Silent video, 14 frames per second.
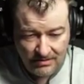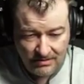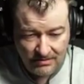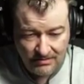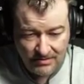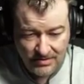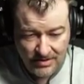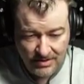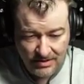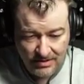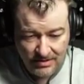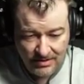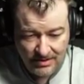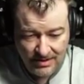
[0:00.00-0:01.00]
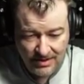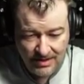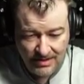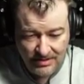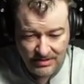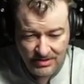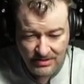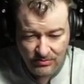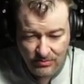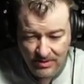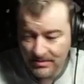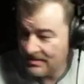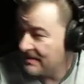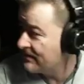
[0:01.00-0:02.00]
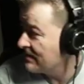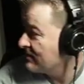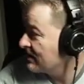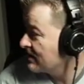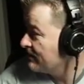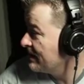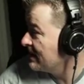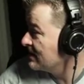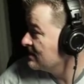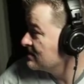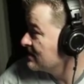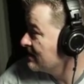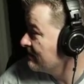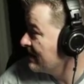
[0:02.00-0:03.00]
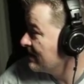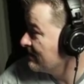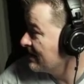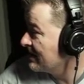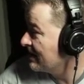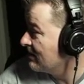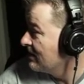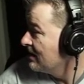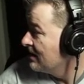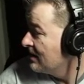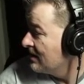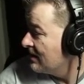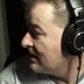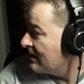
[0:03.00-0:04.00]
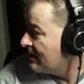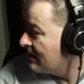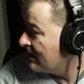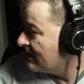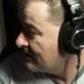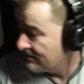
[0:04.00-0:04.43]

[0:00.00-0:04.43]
which, uh, yeah, she's one of my favorite companions that I've had right now. Never work